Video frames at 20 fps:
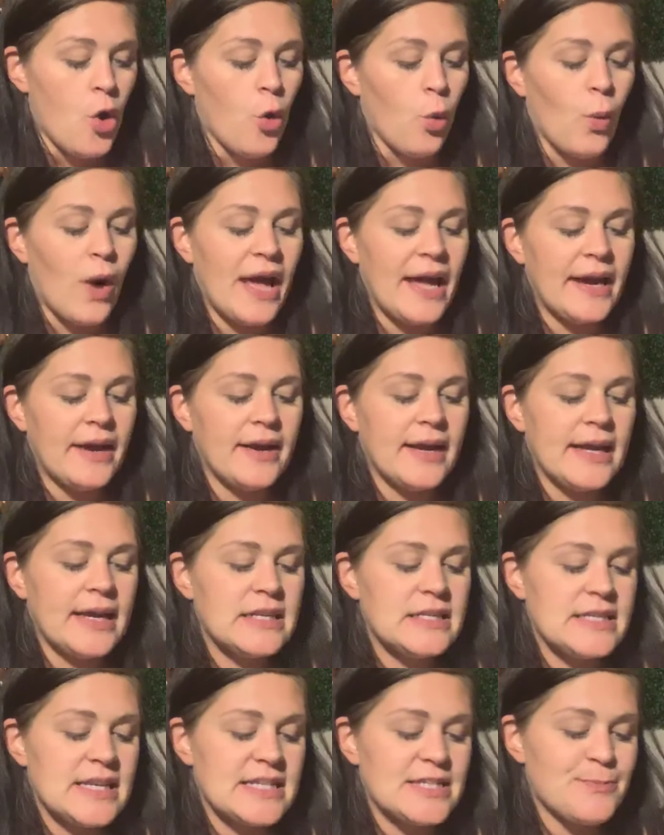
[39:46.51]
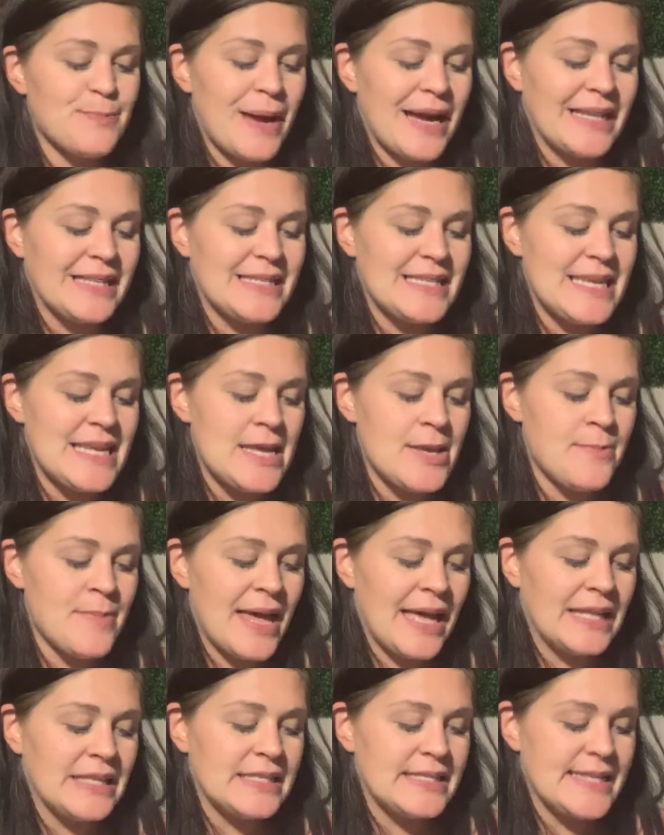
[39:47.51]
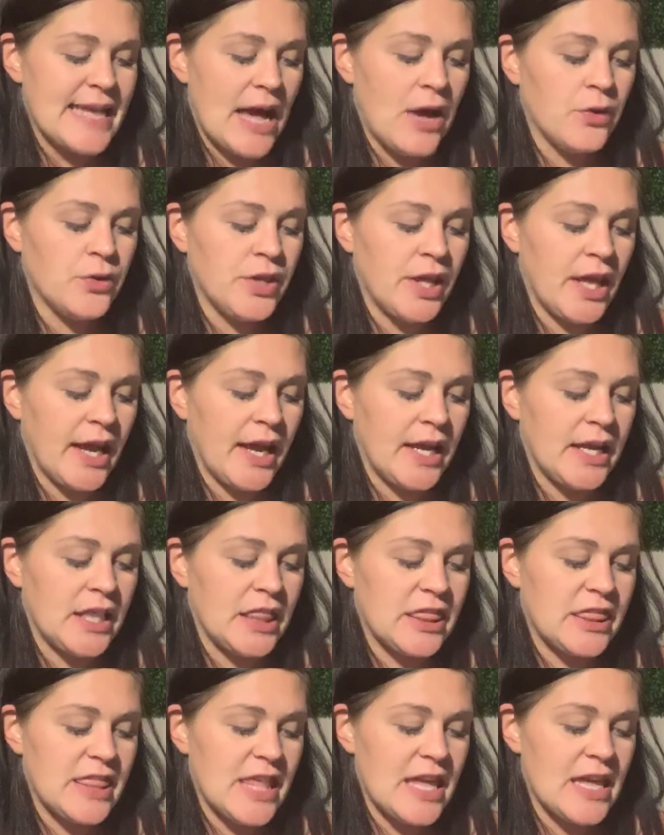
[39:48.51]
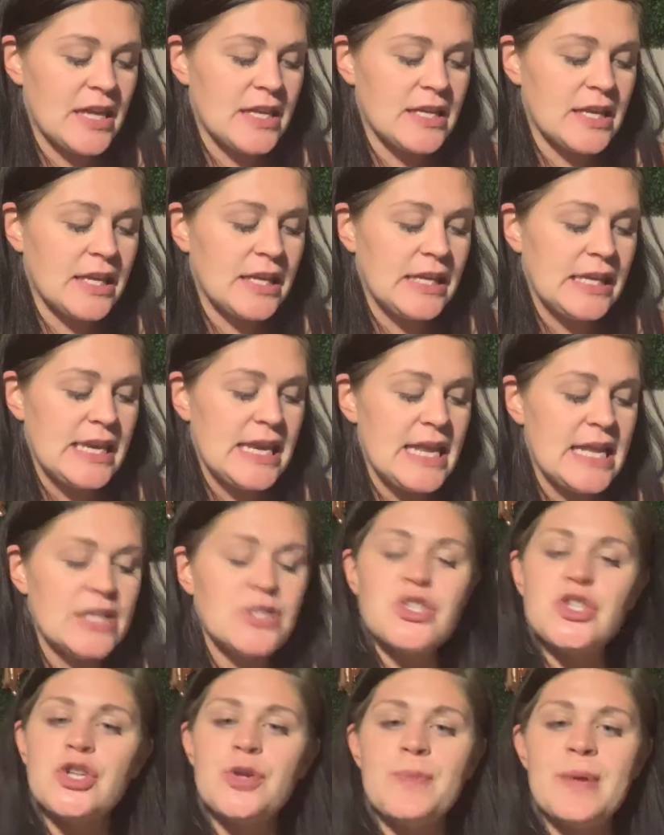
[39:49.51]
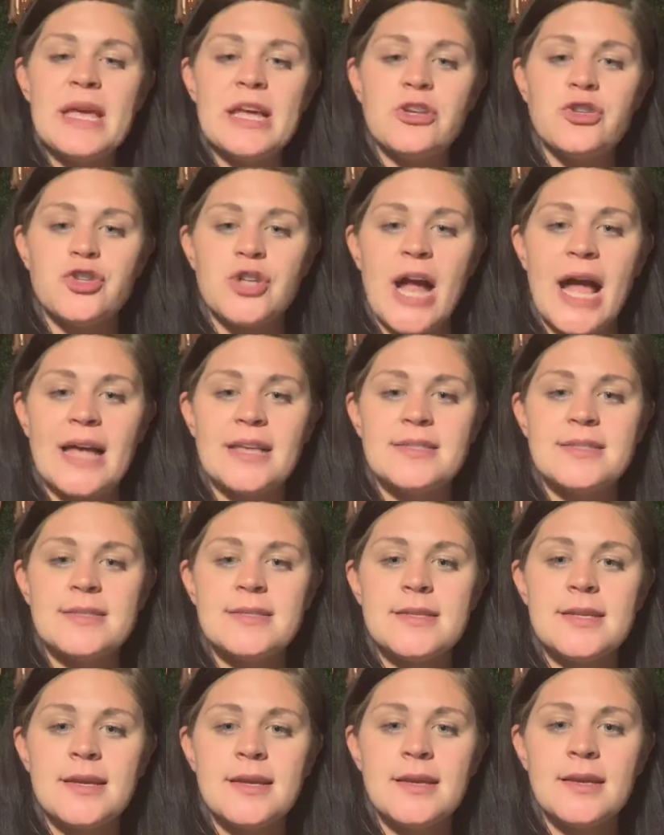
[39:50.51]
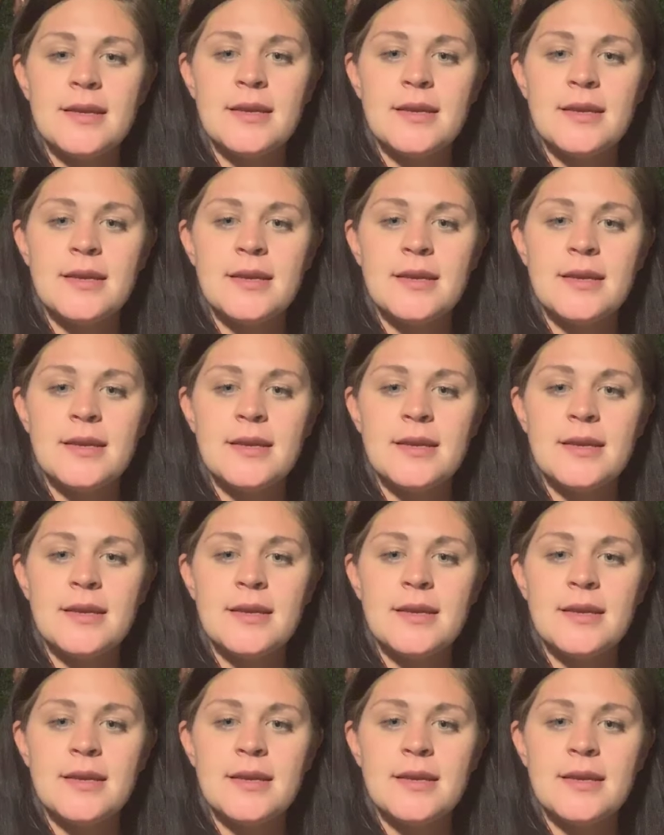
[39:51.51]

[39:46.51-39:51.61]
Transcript: What area does my team and downline think needs to be addressed?